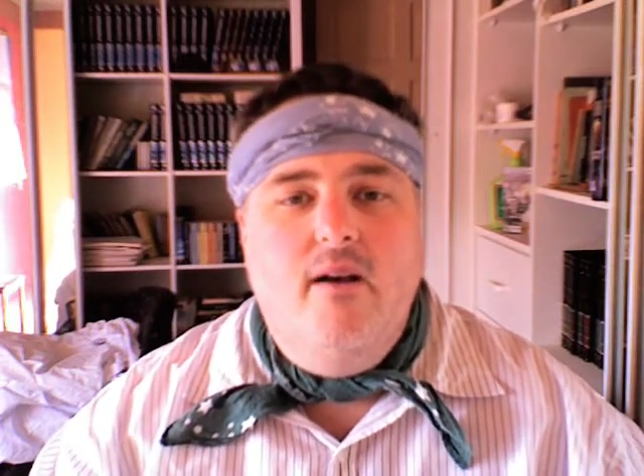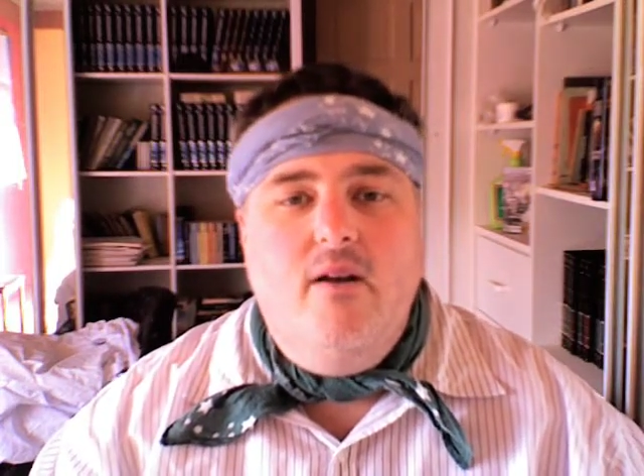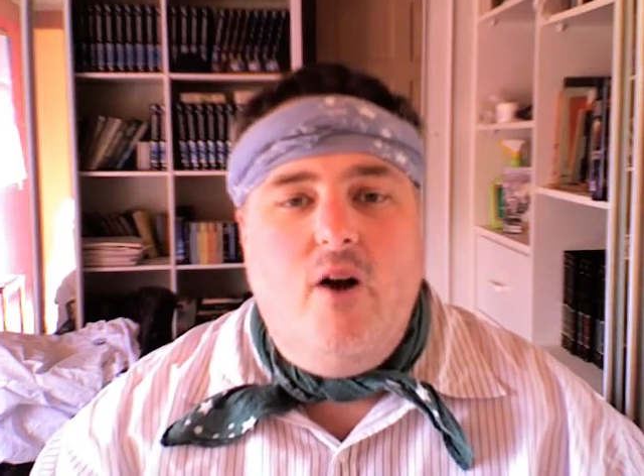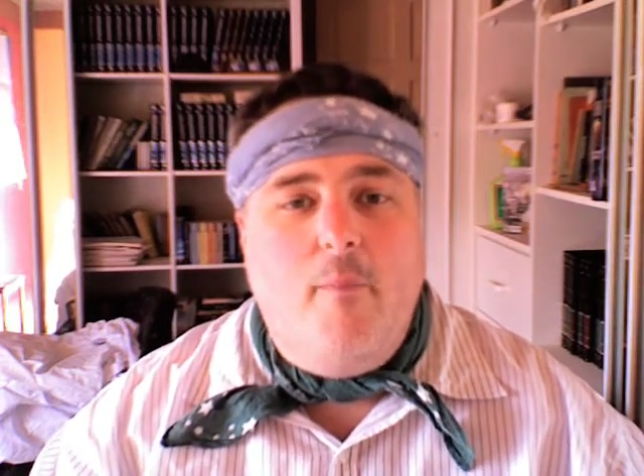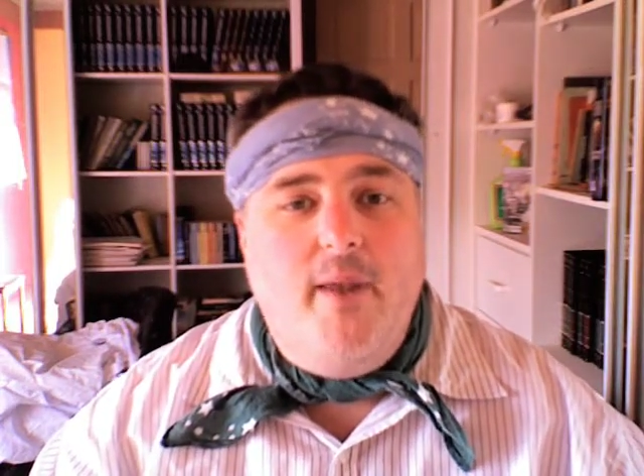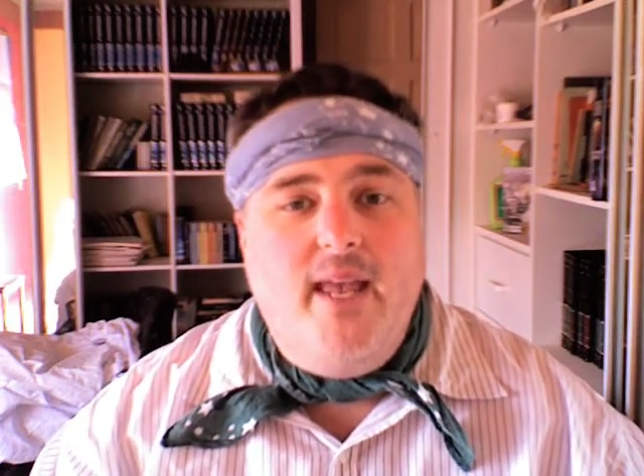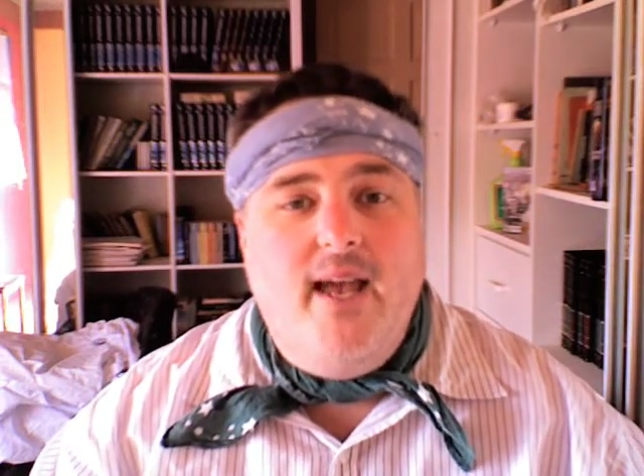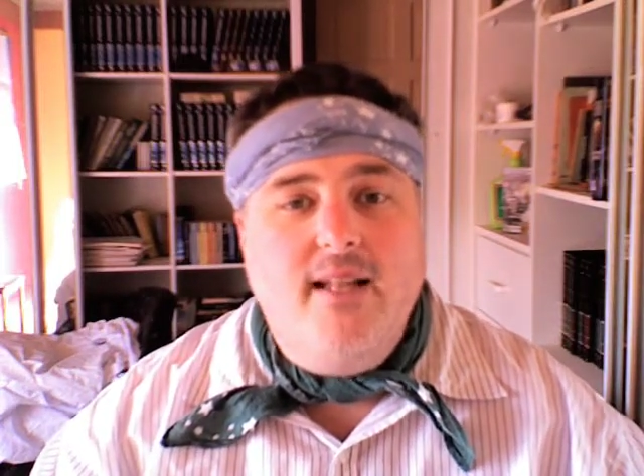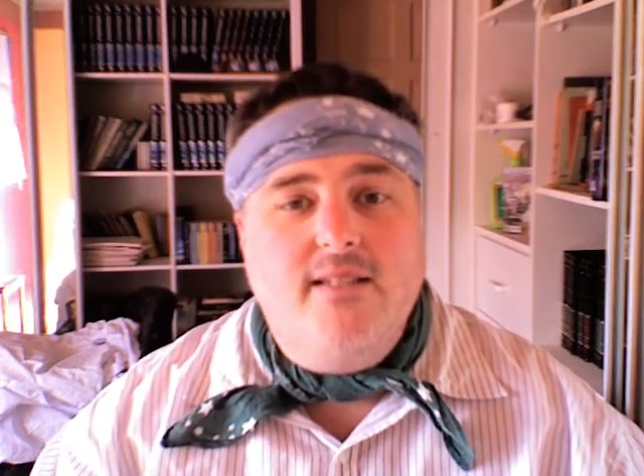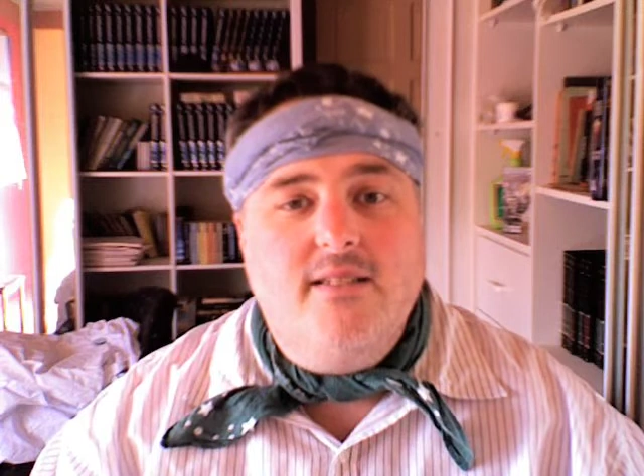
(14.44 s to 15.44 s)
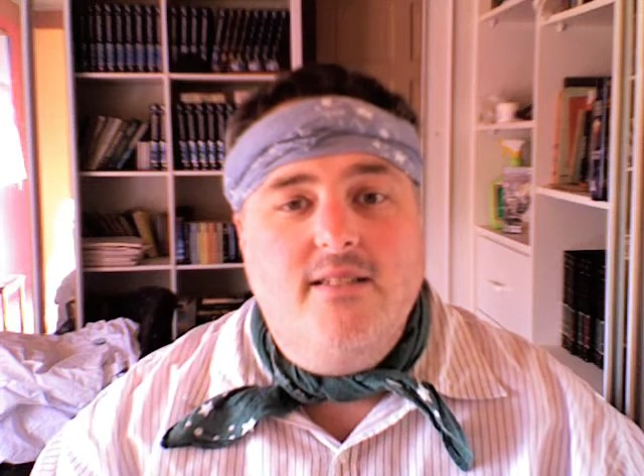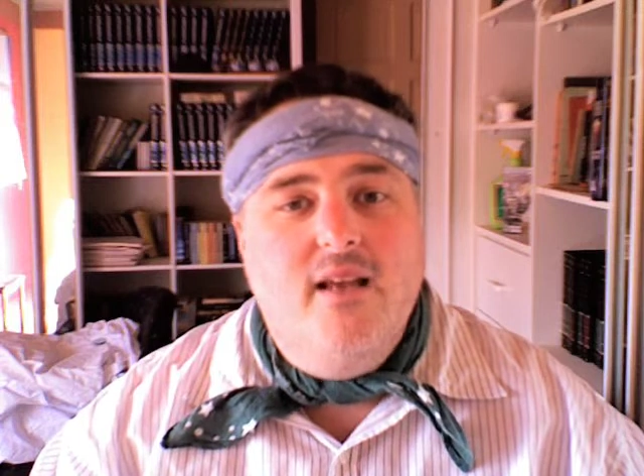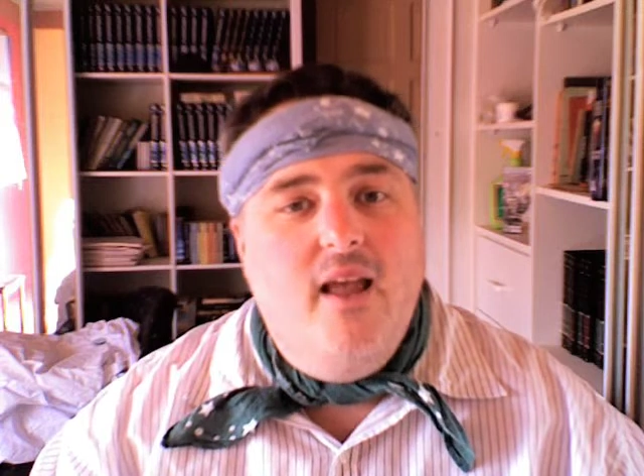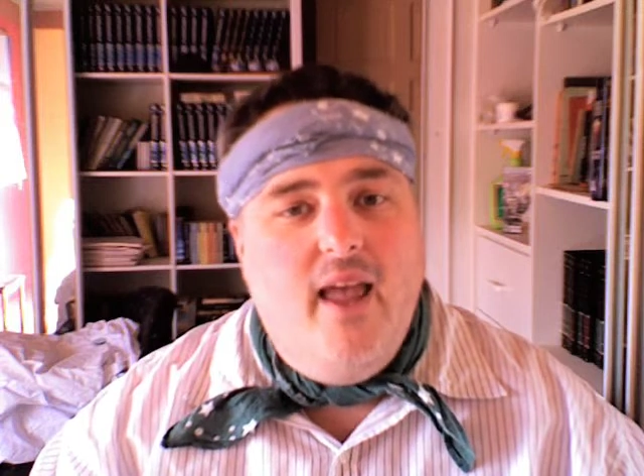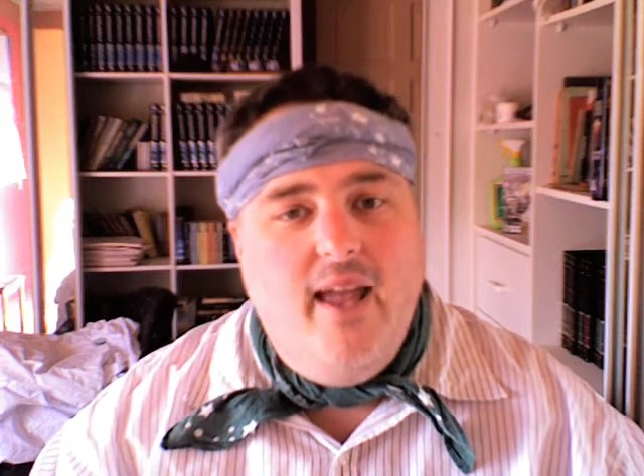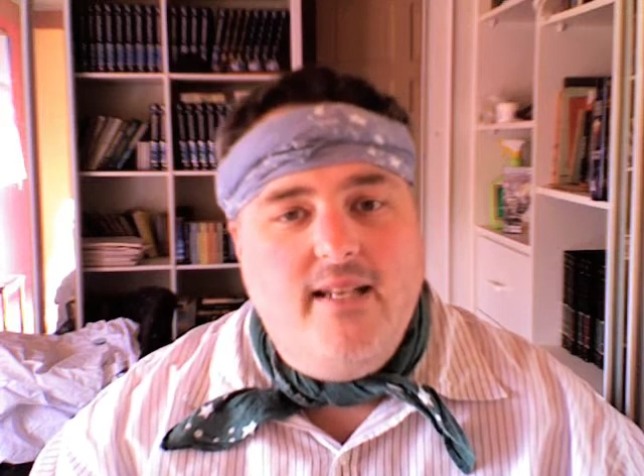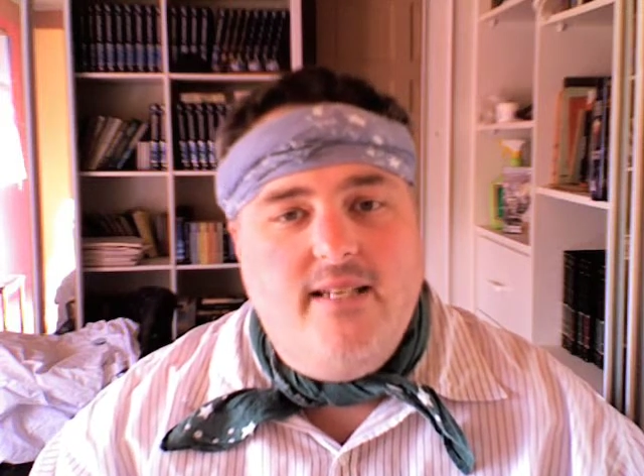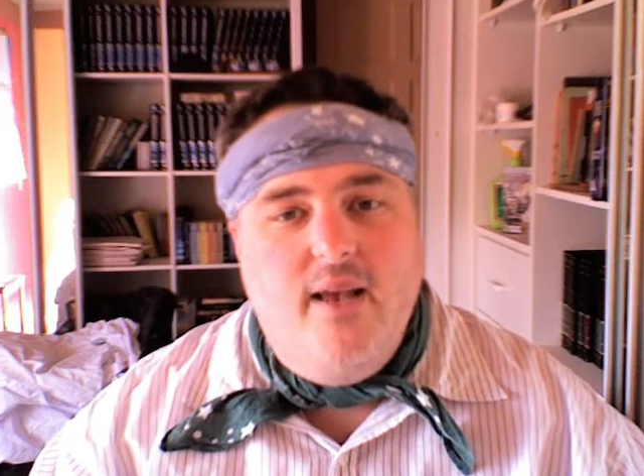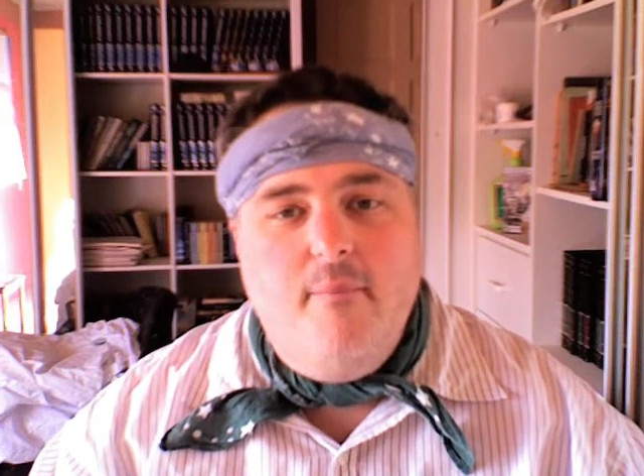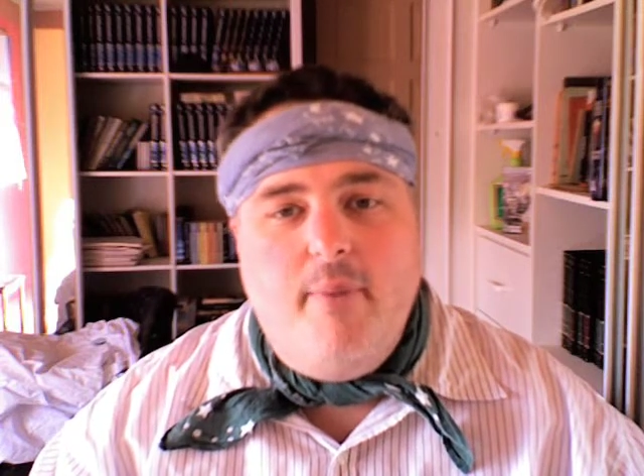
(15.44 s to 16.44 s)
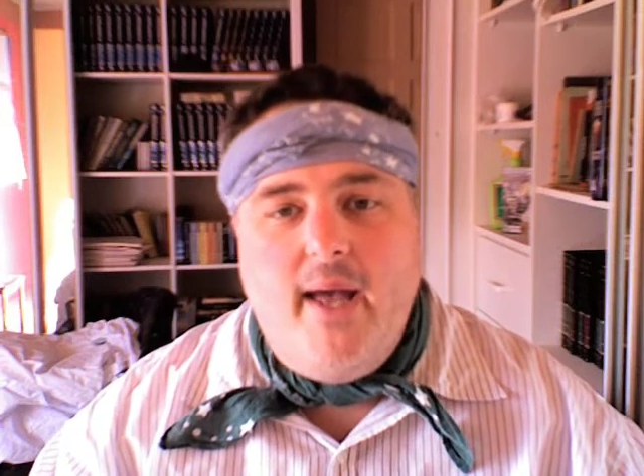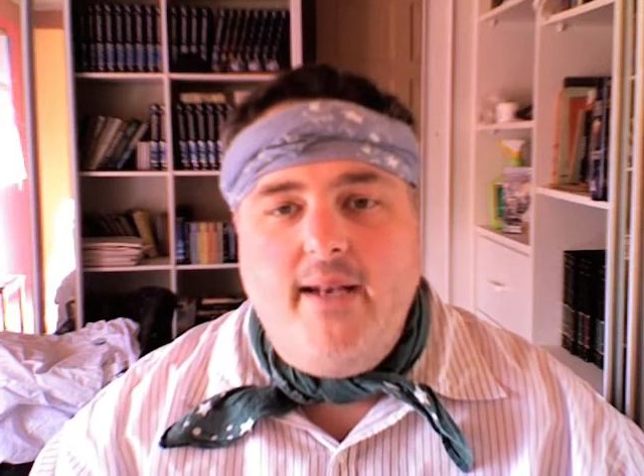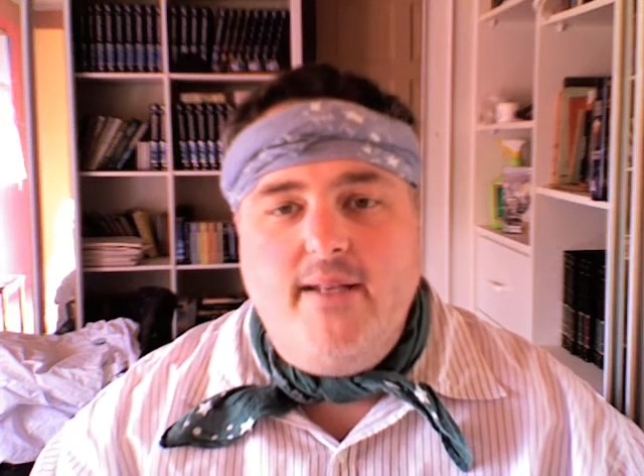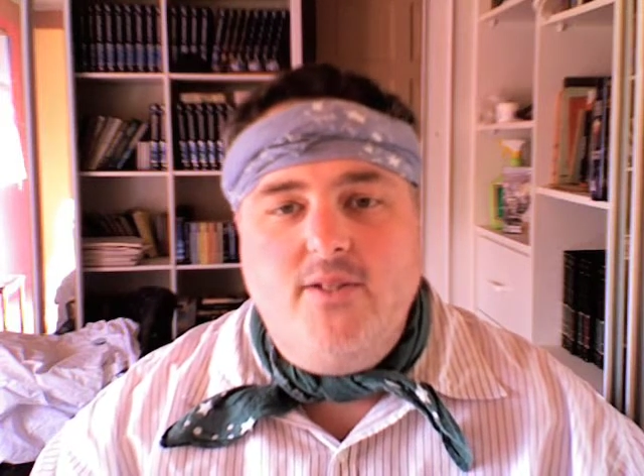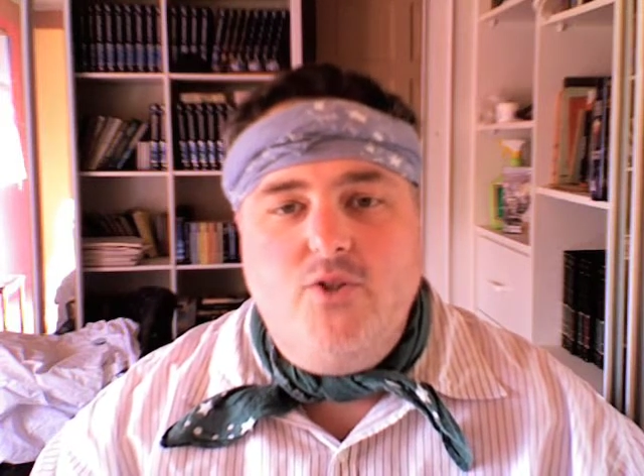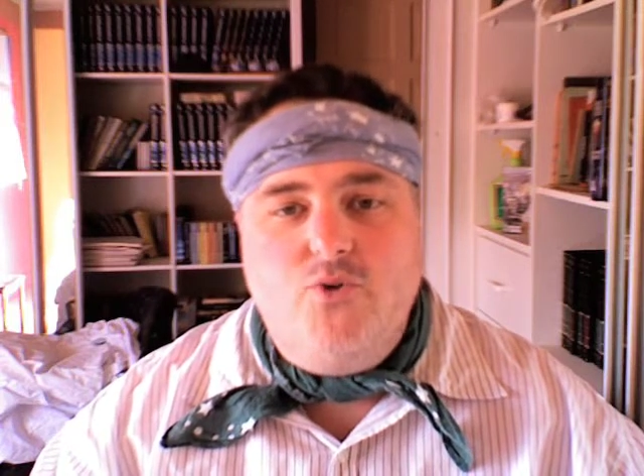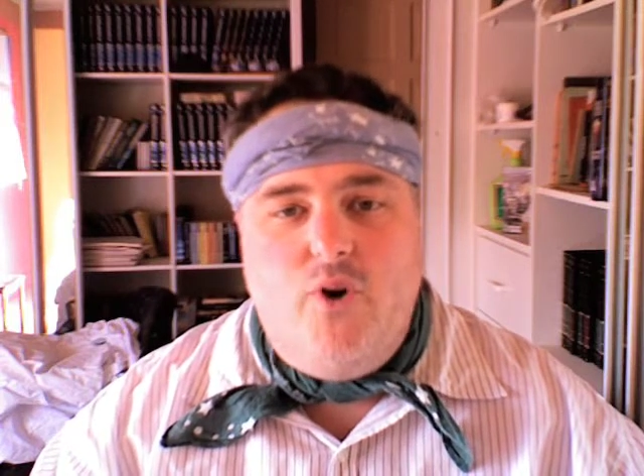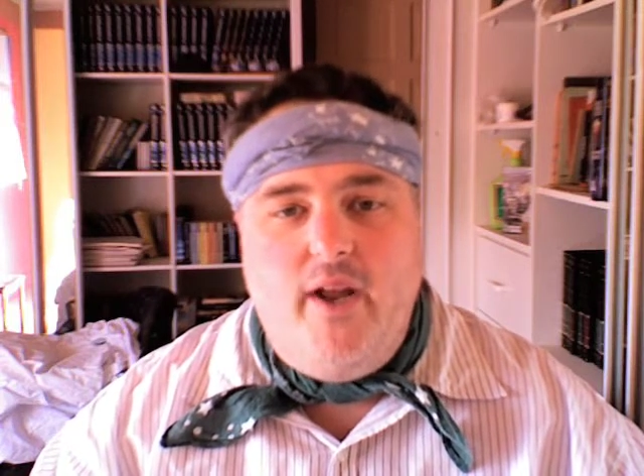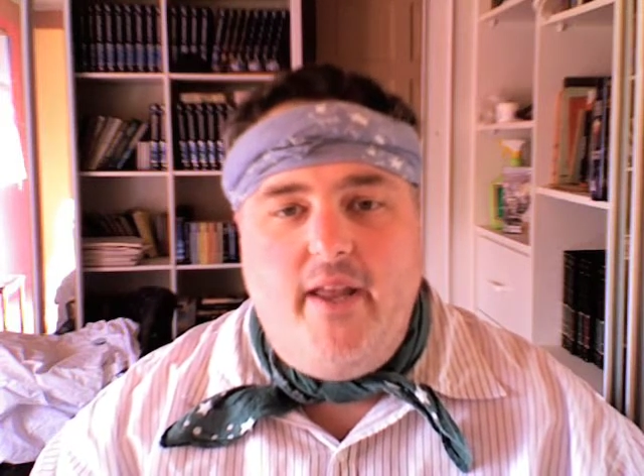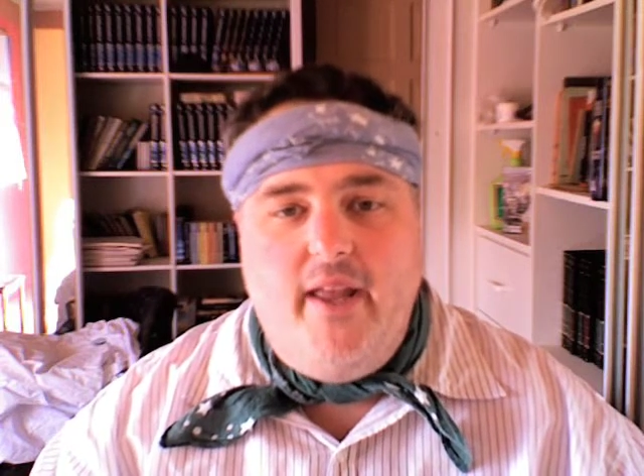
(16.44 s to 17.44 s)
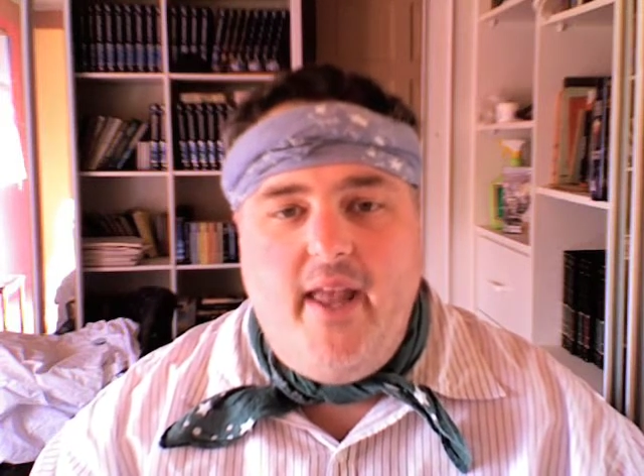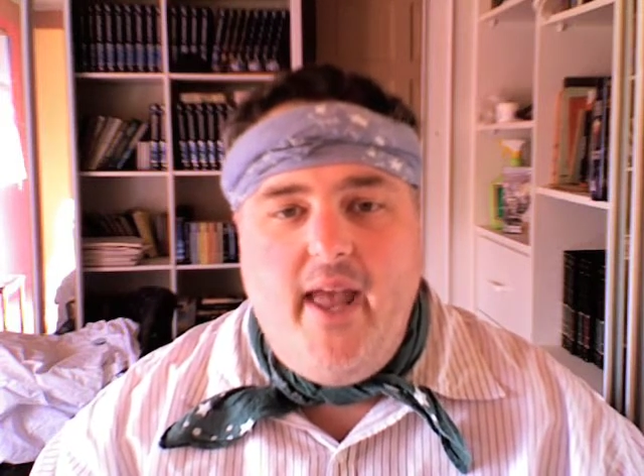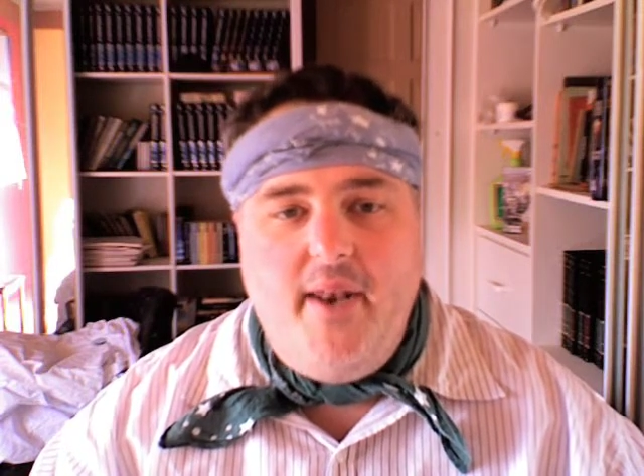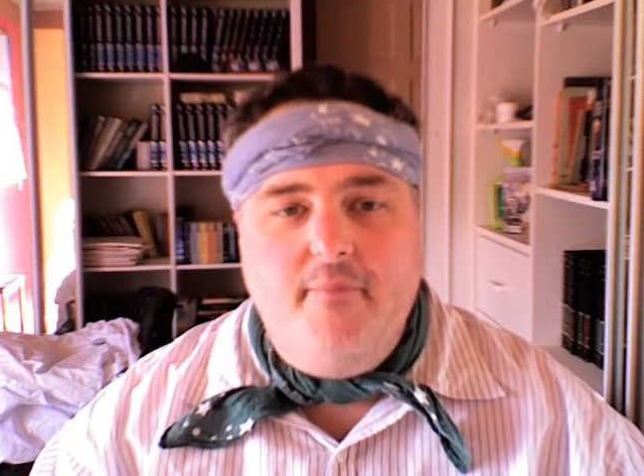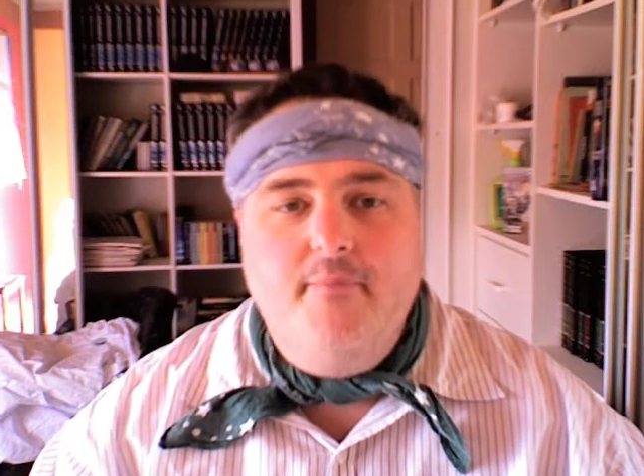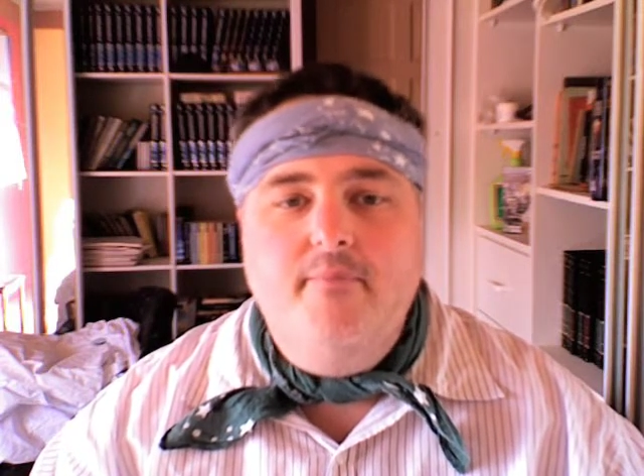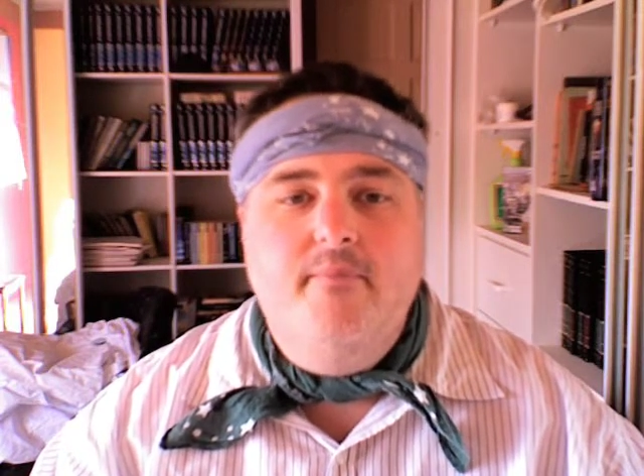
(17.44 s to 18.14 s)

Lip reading: Copycats? ATM bandits strike again.